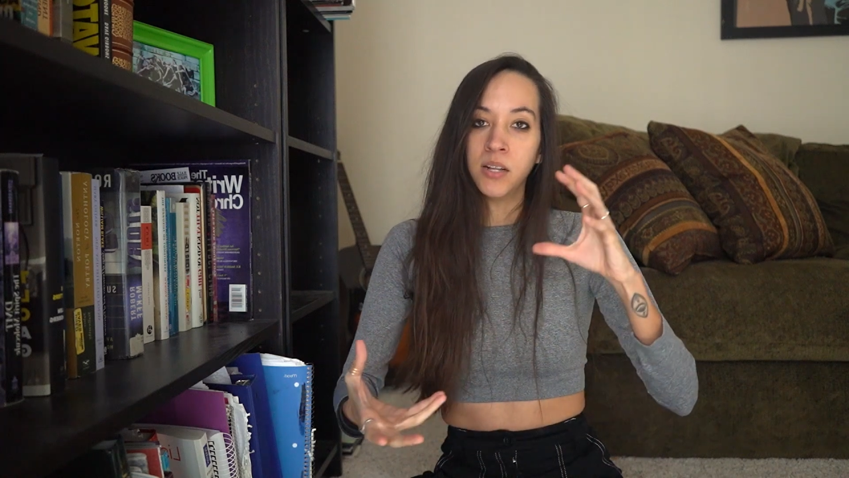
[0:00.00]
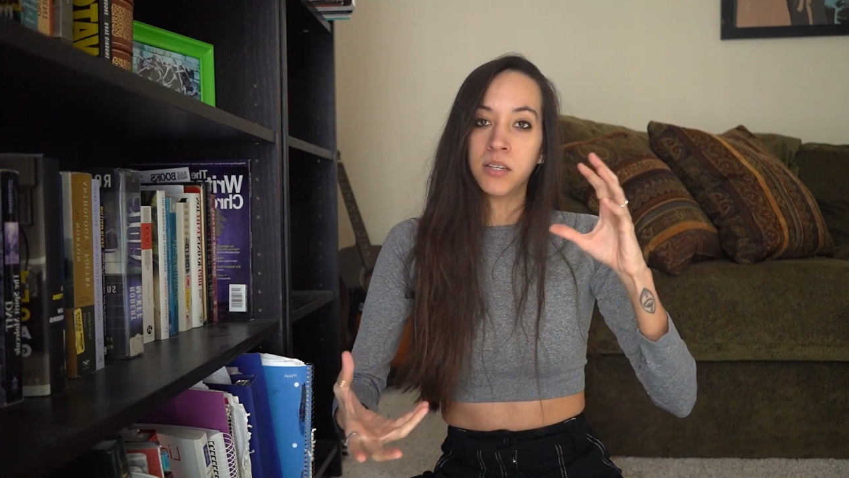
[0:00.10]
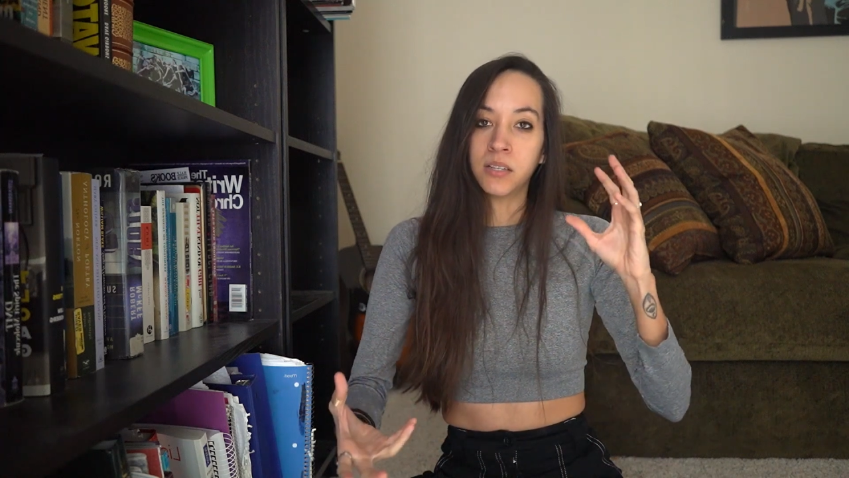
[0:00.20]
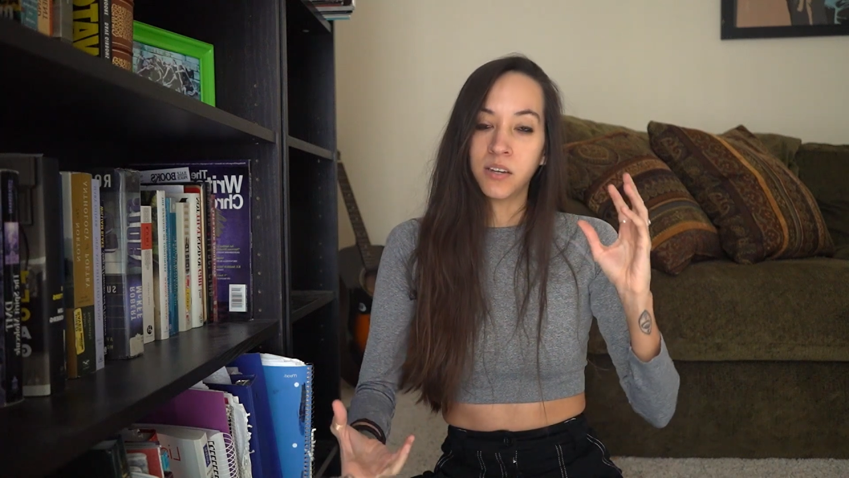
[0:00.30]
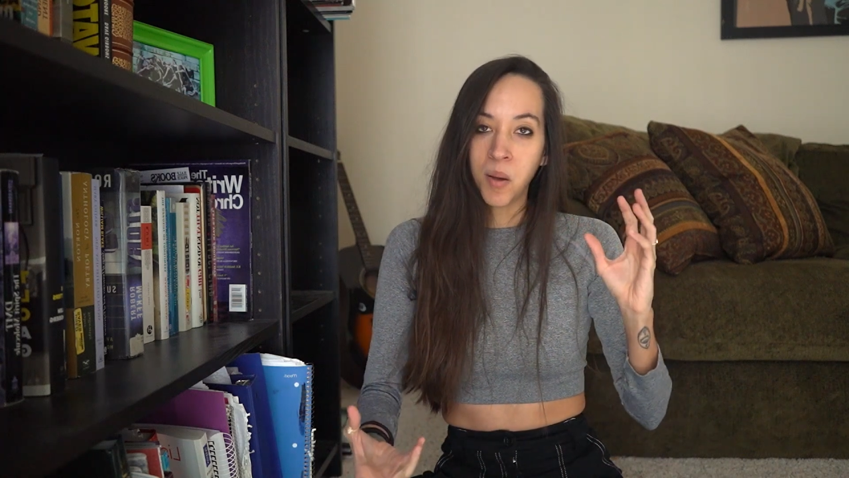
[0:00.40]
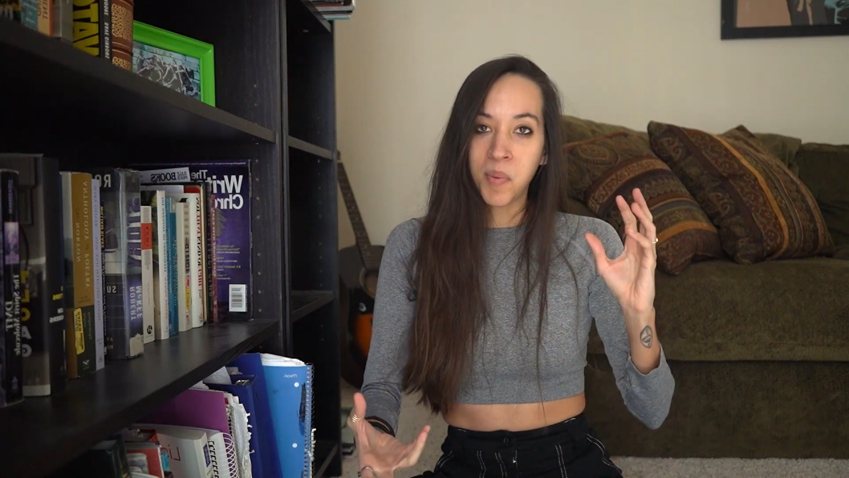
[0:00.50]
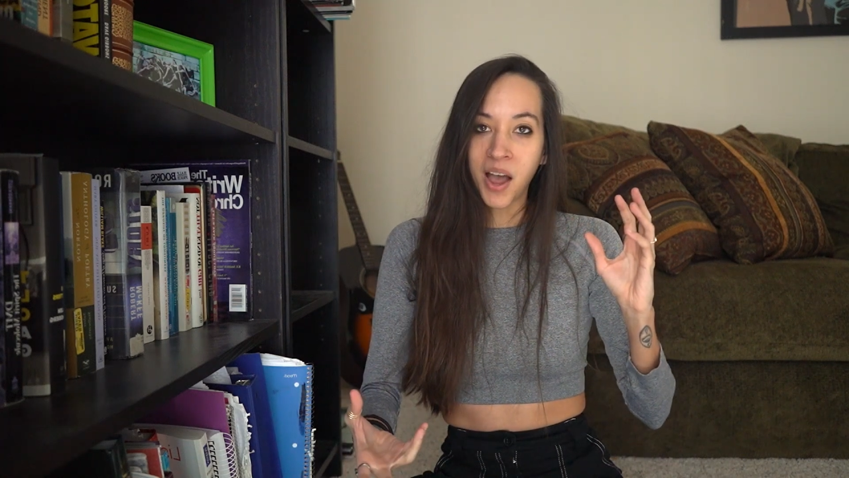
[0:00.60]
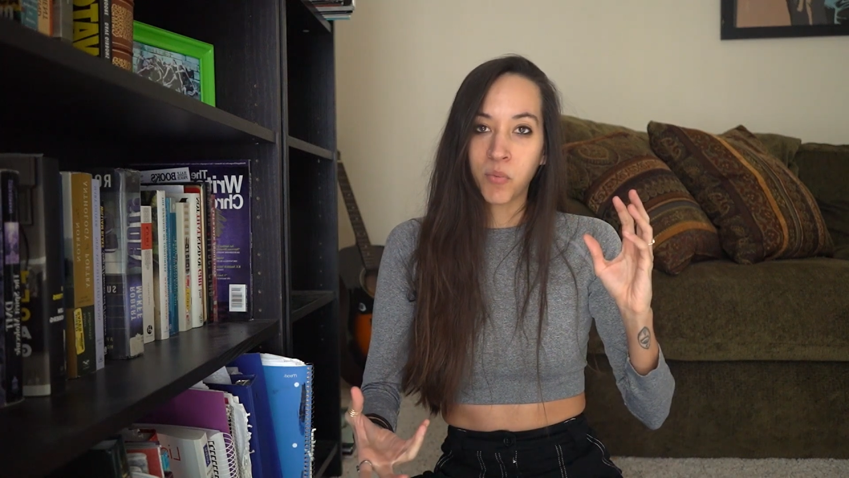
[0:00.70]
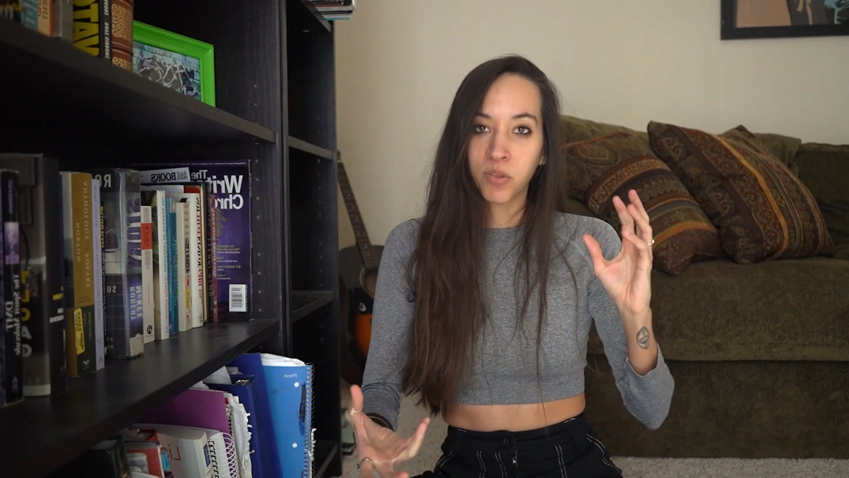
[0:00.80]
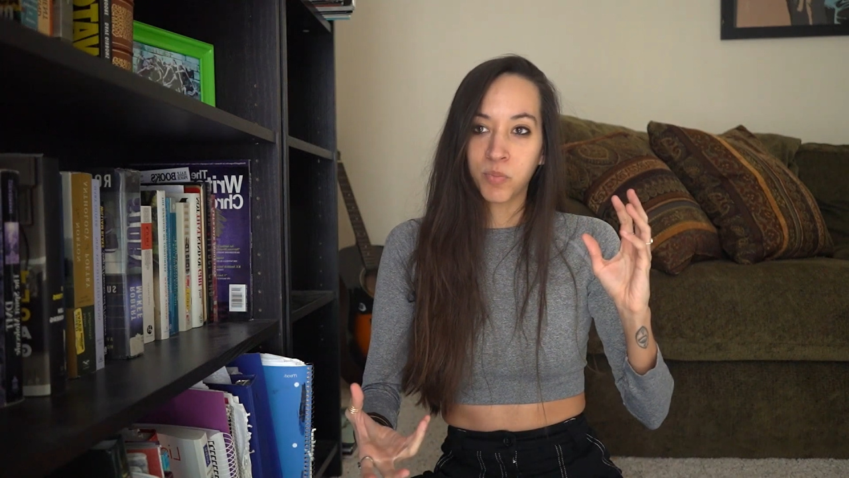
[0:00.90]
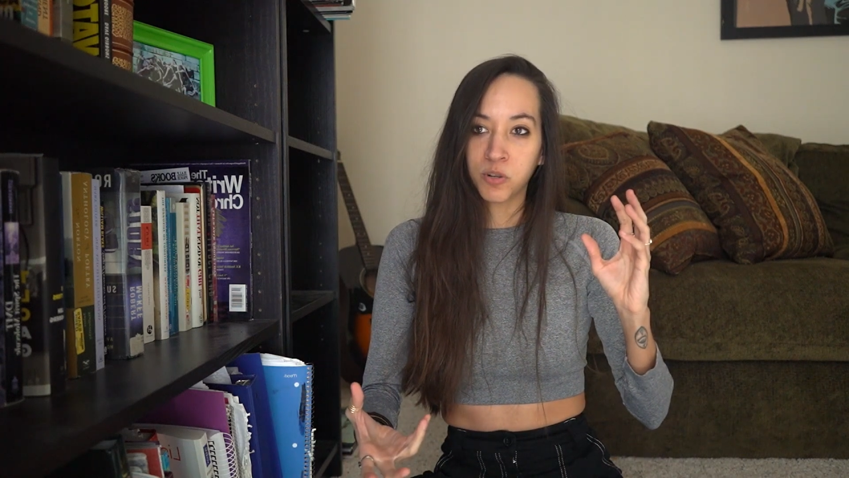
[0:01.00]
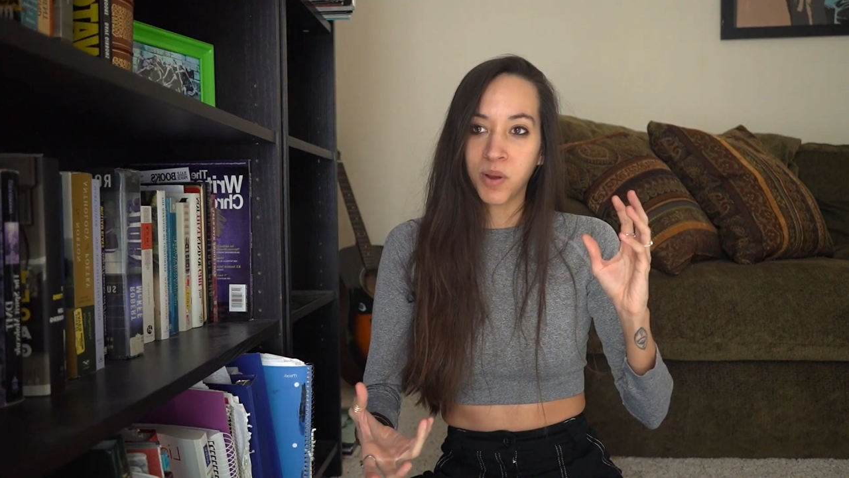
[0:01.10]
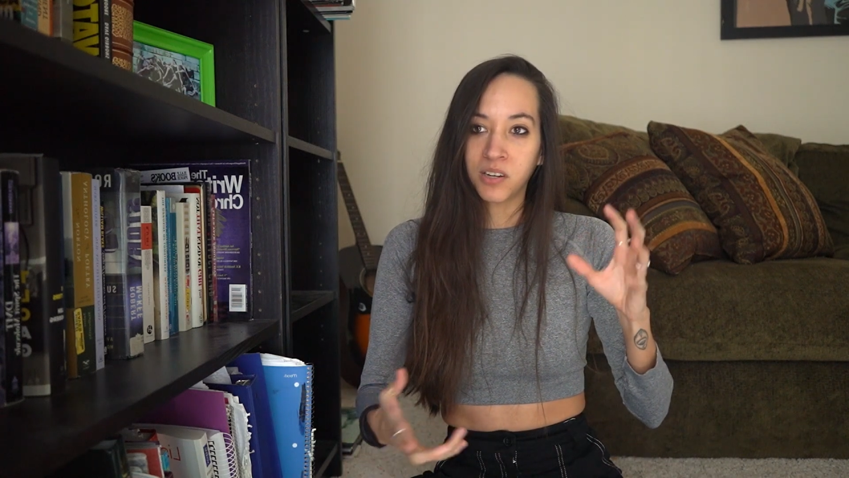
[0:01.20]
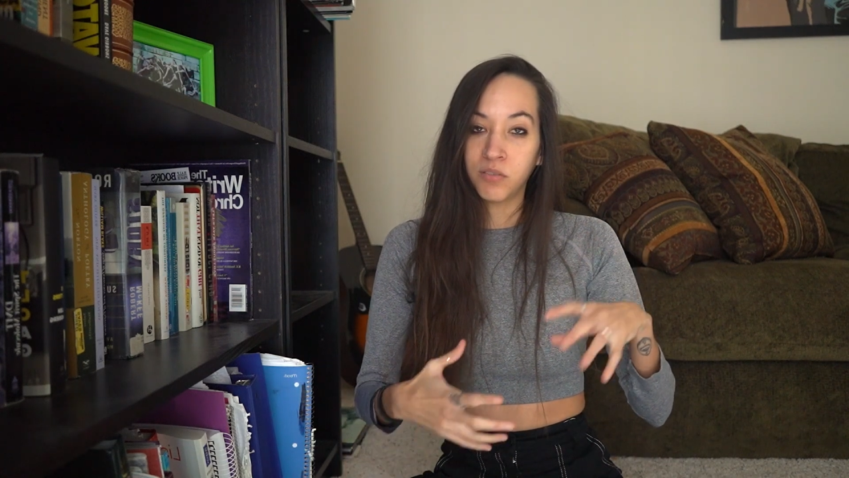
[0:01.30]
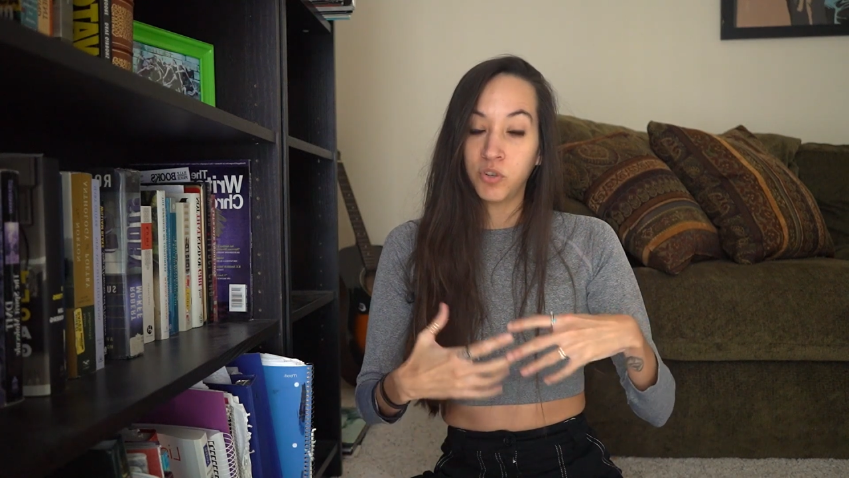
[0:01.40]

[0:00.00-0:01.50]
step back with perspective,